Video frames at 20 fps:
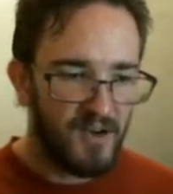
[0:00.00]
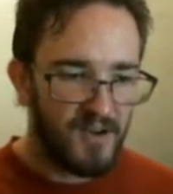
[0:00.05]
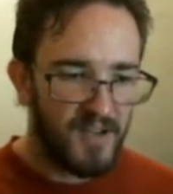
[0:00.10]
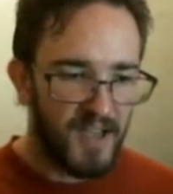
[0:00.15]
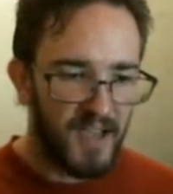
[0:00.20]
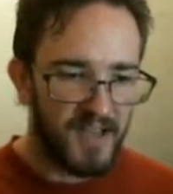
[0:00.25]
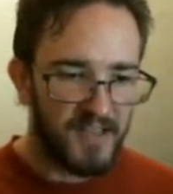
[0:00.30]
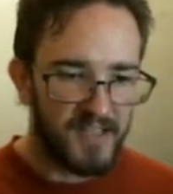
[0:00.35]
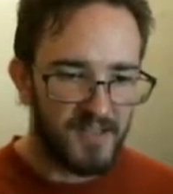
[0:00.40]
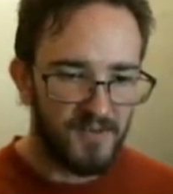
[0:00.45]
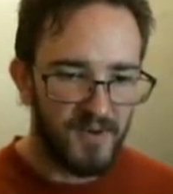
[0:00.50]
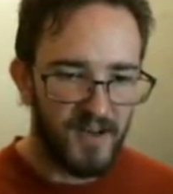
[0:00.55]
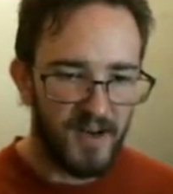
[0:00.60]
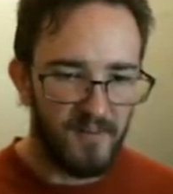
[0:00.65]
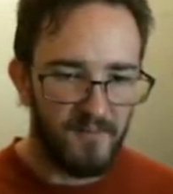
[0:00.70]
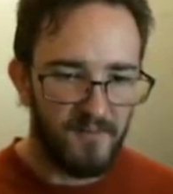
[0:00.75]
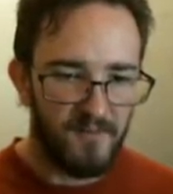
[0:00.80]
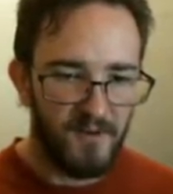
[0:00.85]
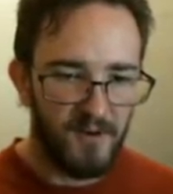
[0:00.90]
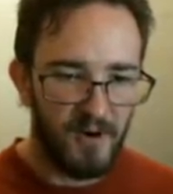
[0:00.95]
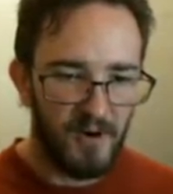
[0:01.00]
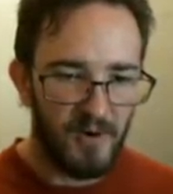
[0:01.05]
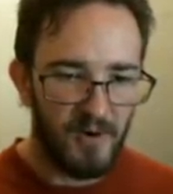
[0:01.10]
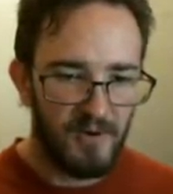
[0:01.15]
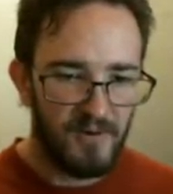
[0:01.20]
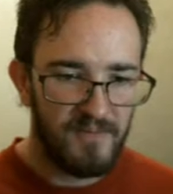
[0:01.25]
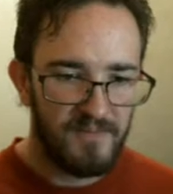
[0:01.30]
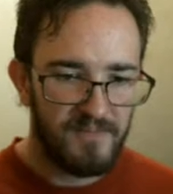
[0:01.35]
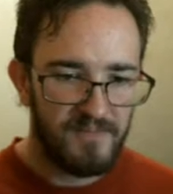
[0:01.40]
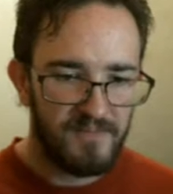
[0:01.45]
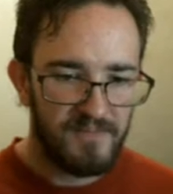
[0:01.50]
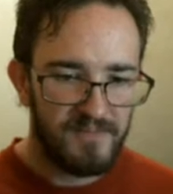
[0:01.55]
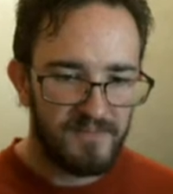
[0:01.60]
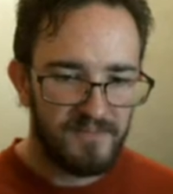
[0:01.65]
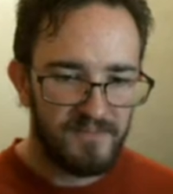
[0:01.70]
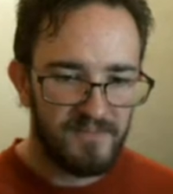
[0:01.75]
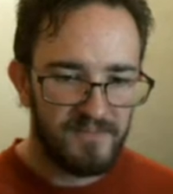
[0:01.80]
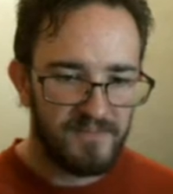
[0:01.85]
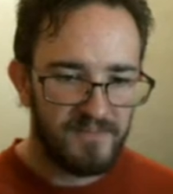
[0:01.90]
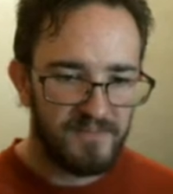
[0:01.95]
Okay, sweet, I'm full
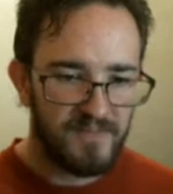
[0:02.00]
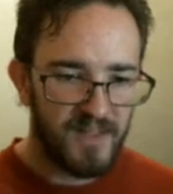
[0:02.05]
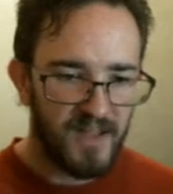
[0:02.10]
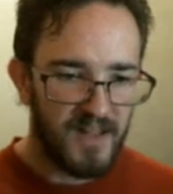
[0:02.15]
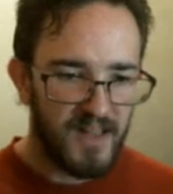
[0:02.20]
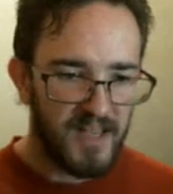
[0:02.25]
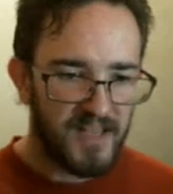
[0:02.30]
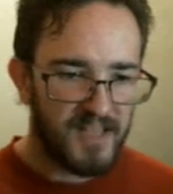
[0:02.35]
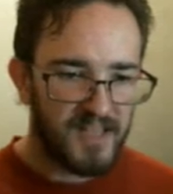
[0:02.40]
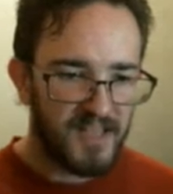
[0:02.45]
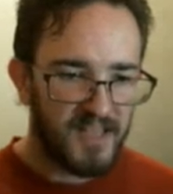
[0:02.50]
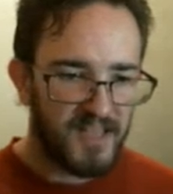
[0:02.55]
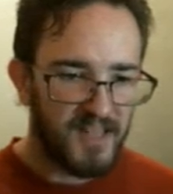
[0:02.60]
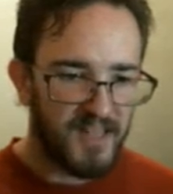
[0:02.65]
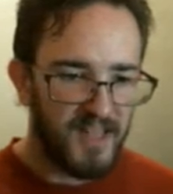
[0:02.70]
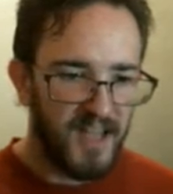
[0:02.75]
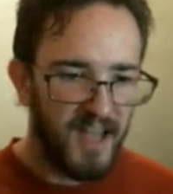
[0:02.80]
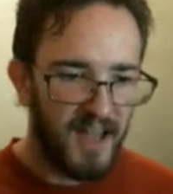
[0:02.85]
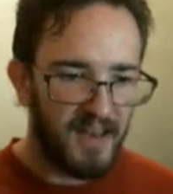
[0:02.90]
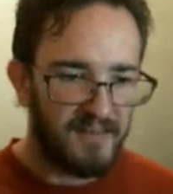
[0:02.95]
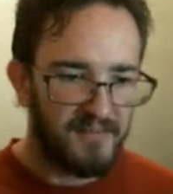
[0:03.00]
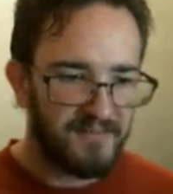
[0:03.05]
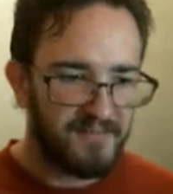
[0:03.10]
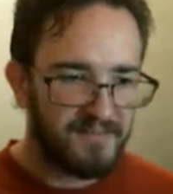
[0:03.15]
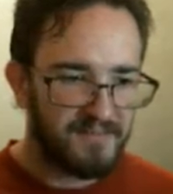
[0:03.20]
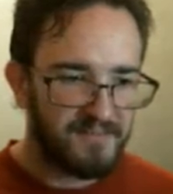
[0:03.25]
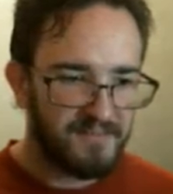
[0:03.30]
like seeing that.